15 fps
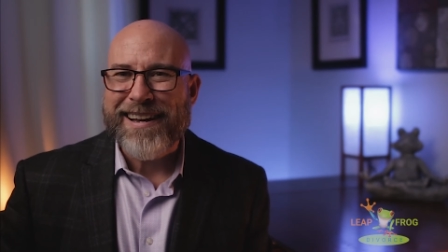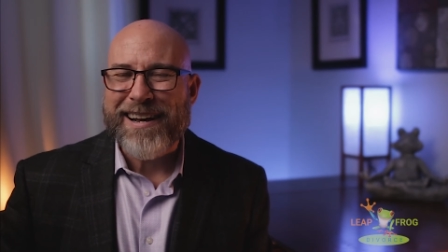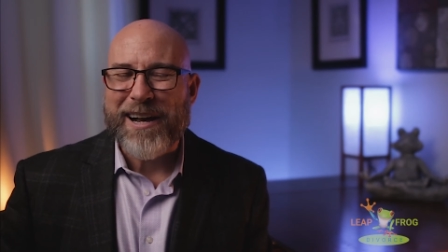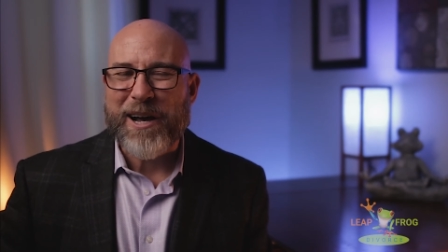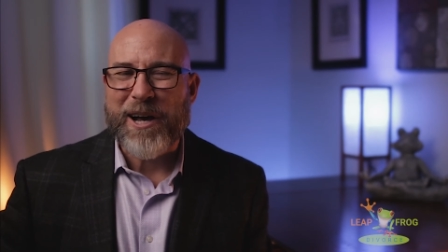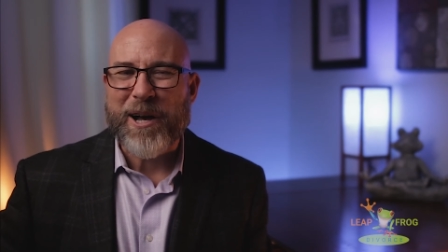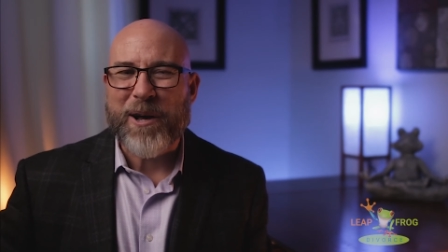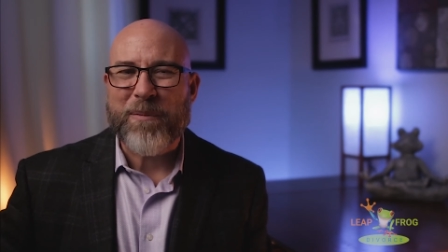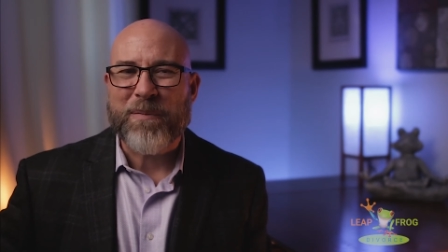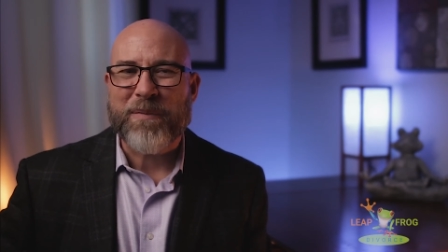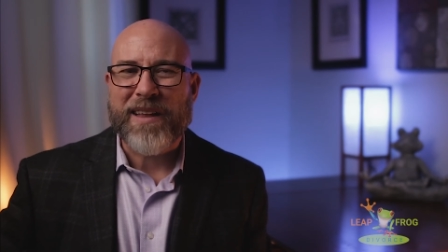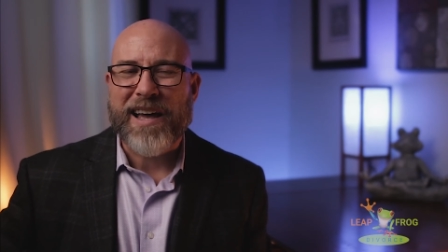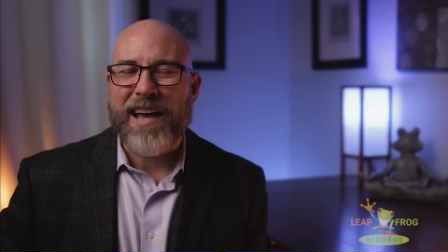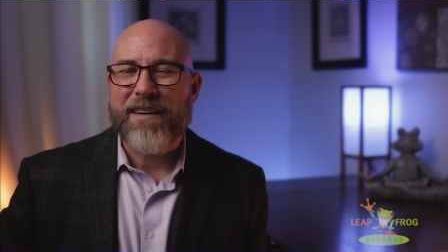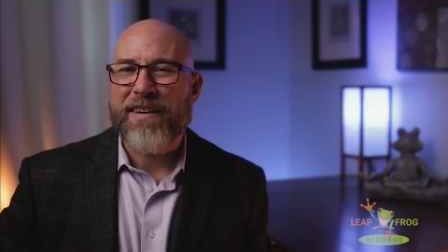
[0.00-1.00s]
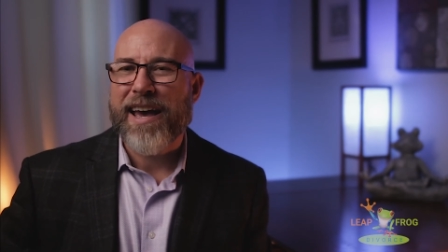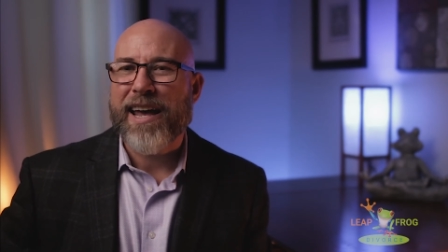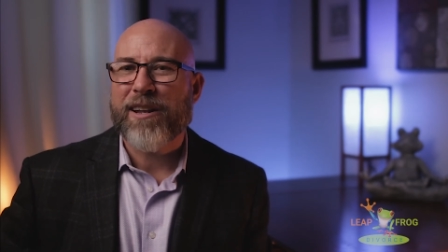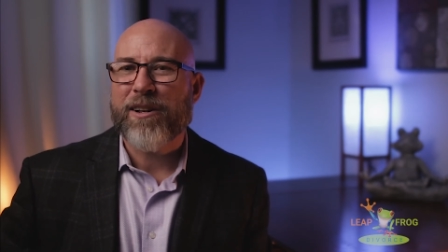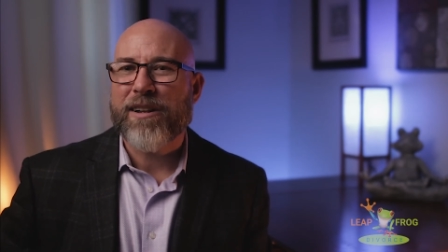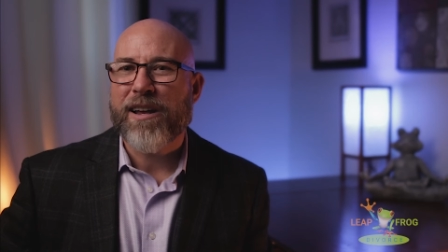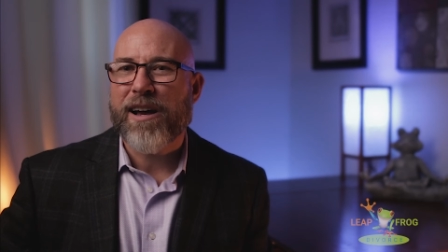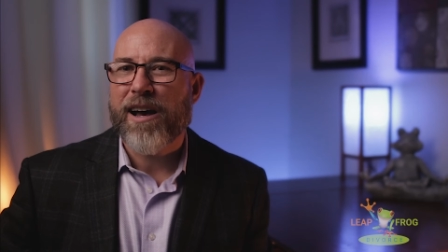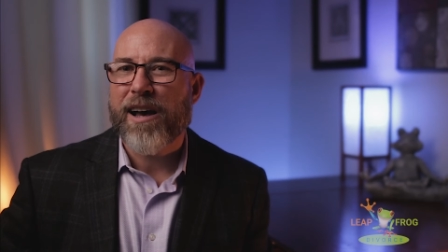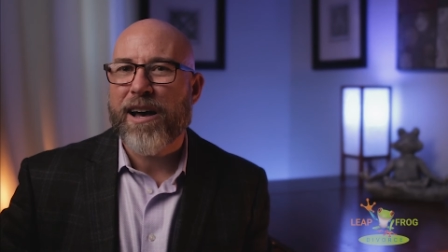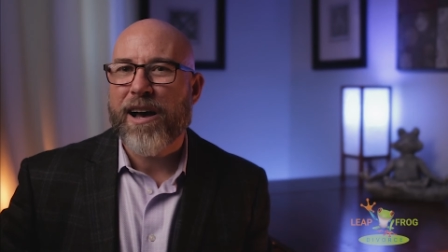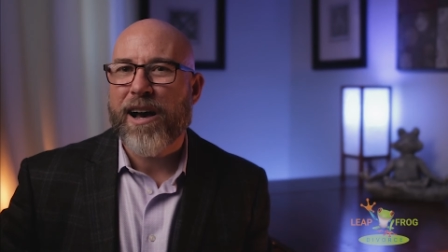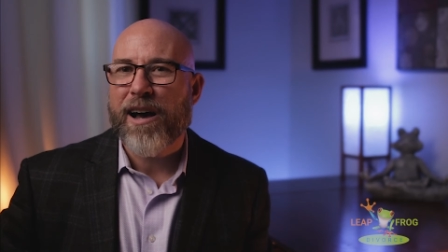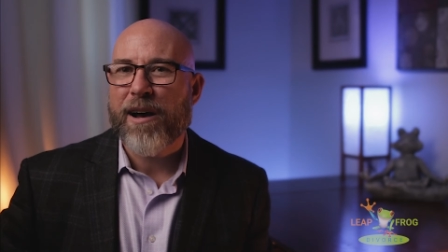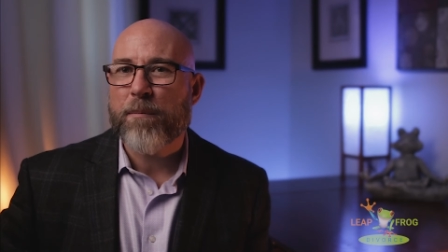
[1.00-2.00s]
I've had
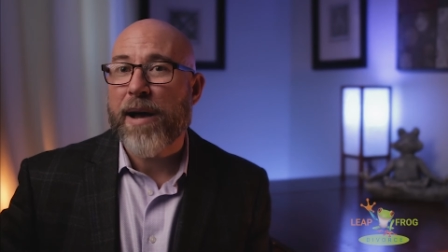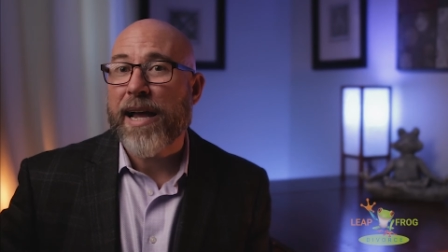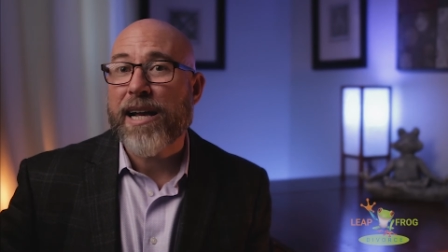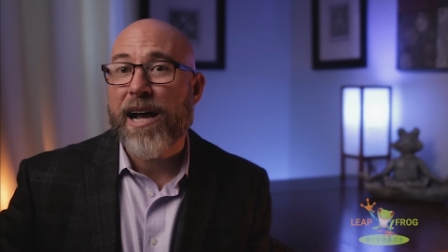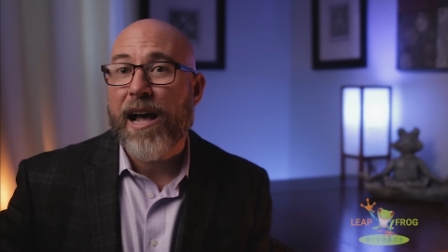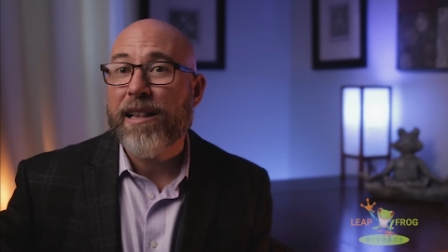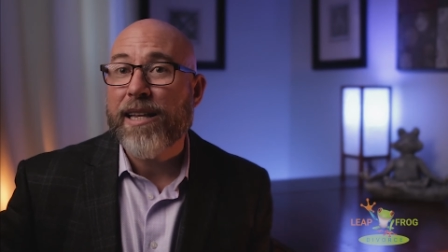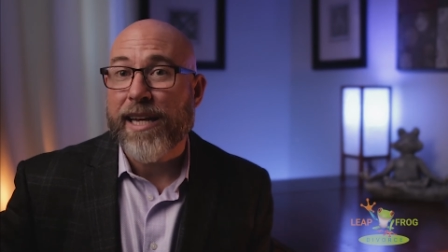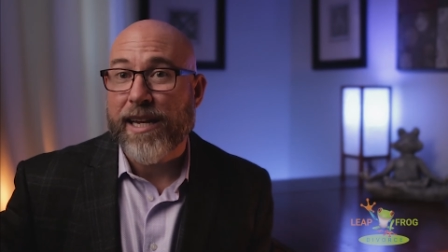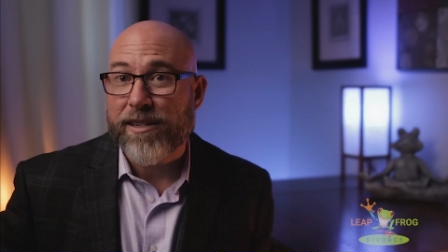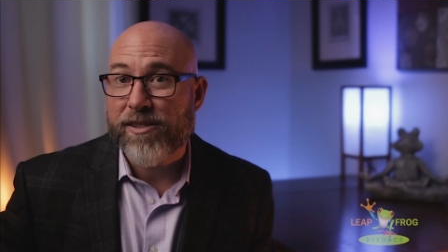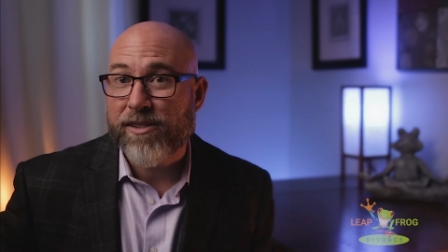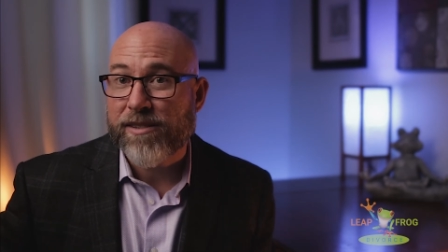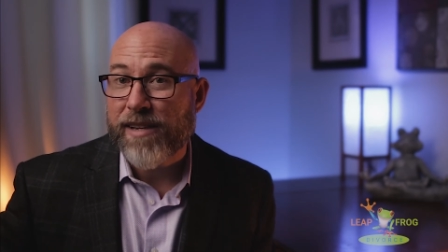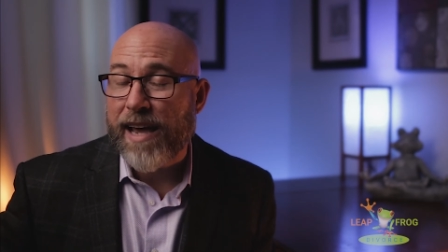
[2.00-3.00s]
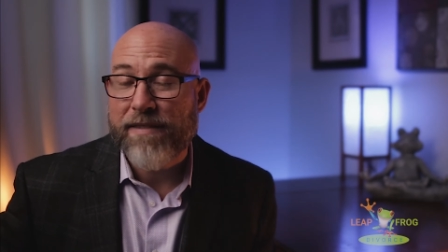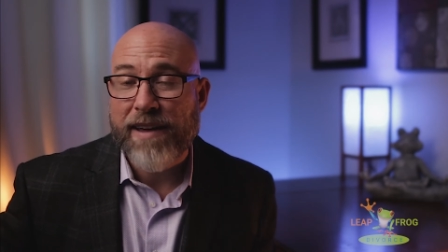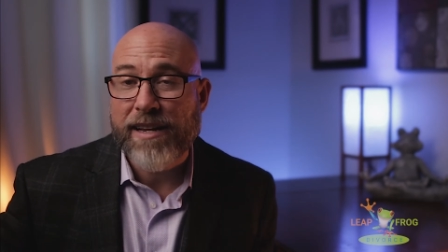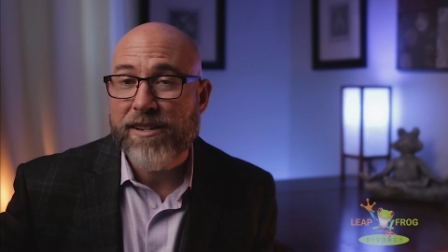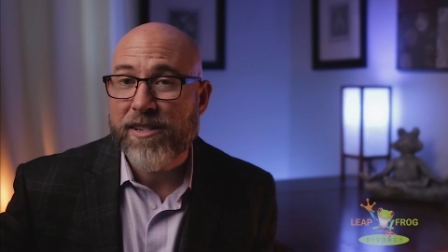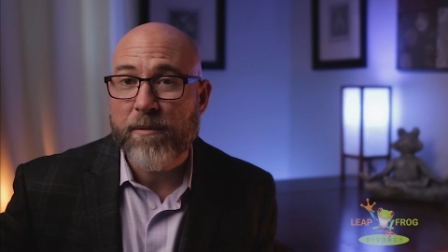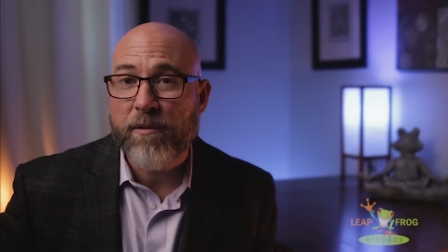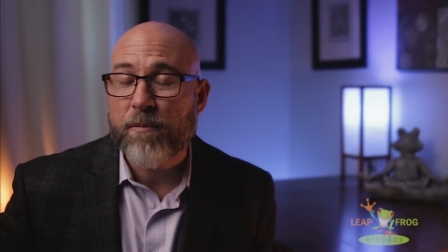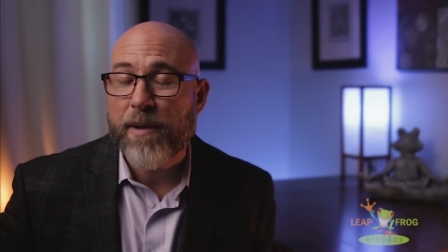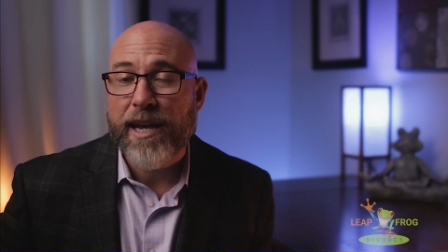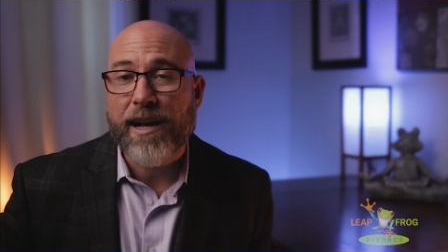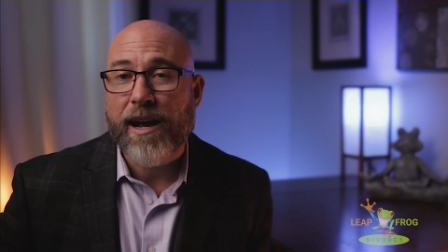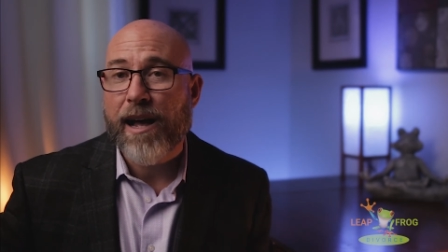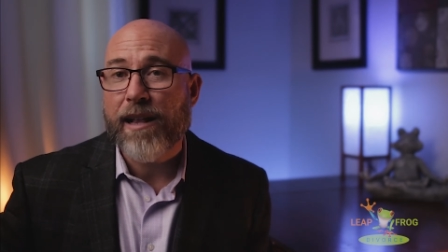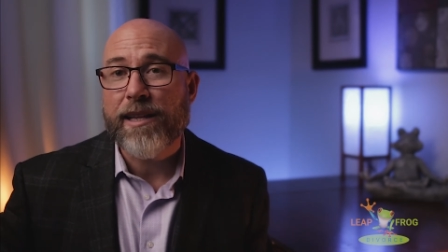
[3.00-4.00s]
some of my
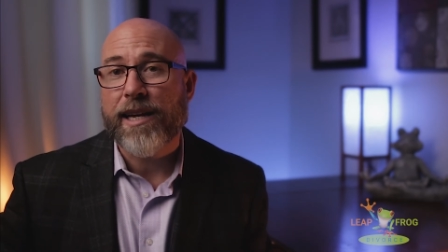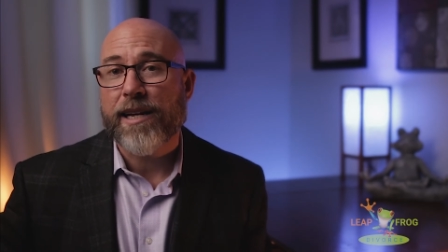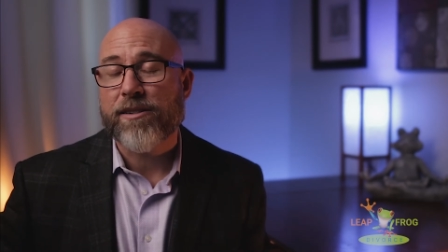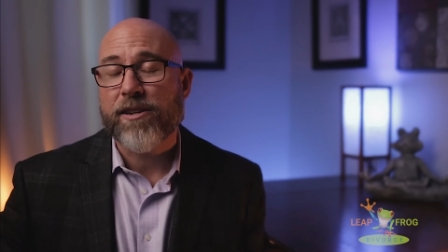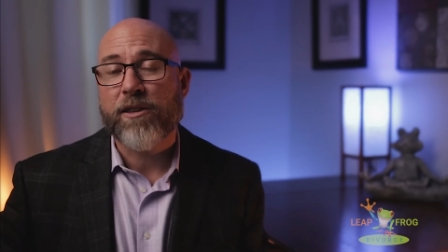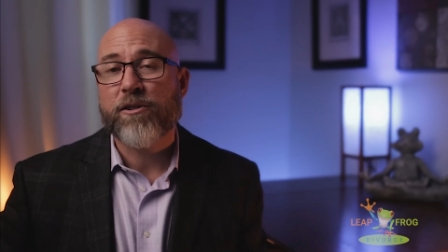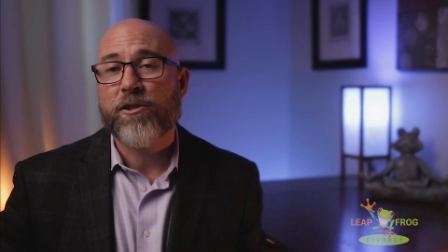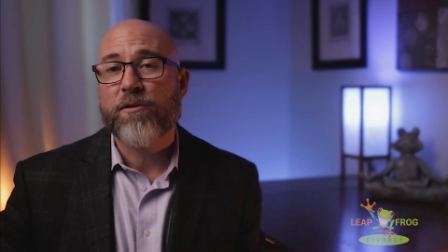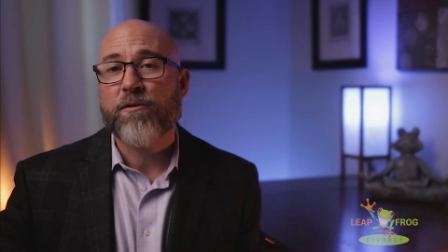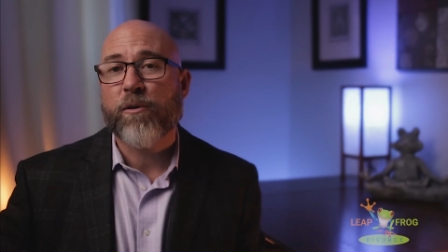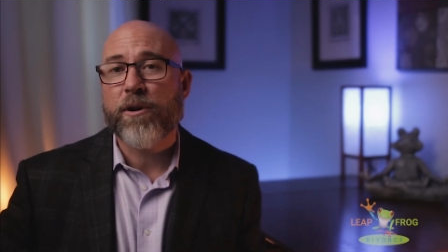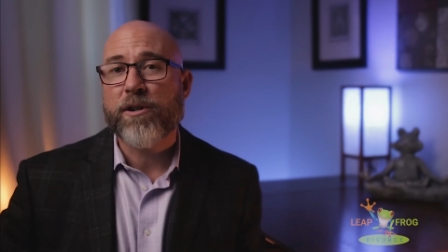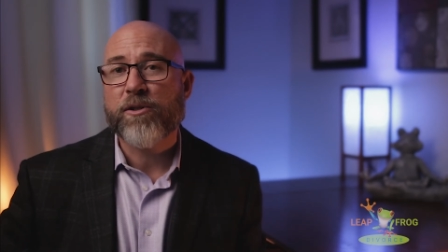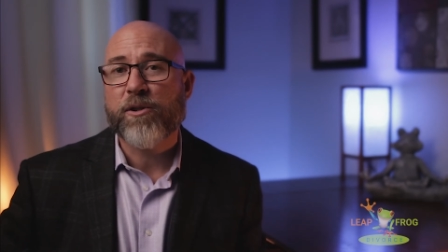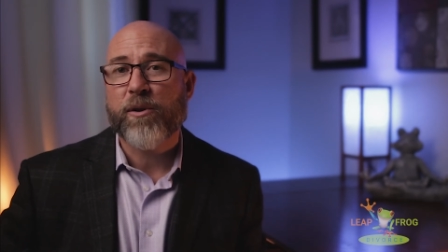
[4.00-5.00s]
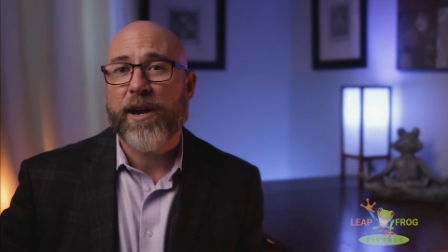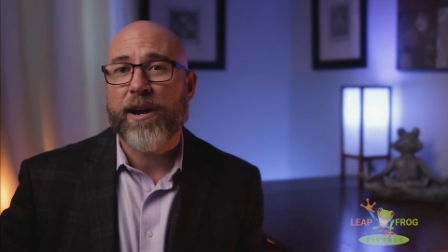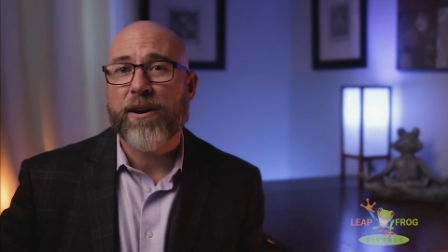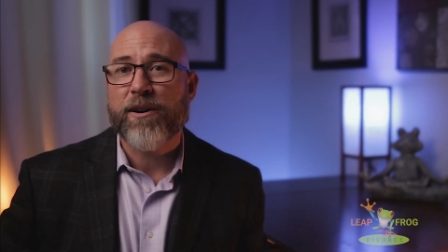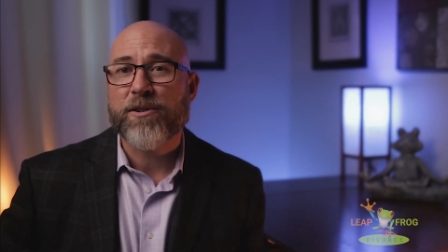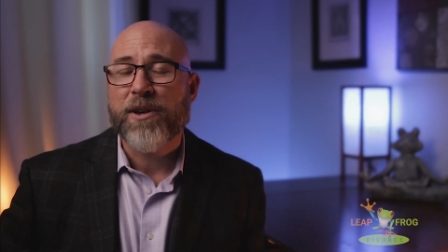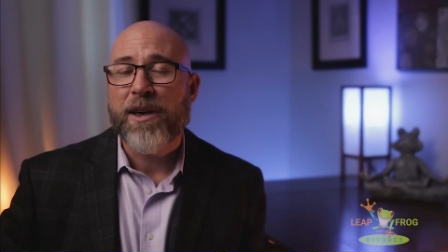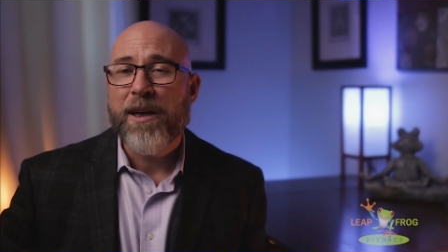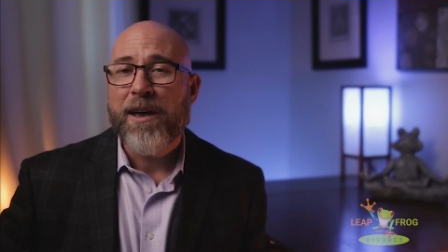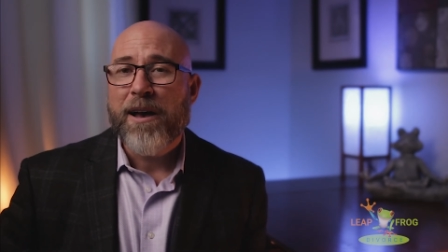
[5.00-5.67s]
colleagues, other divorce lawyers,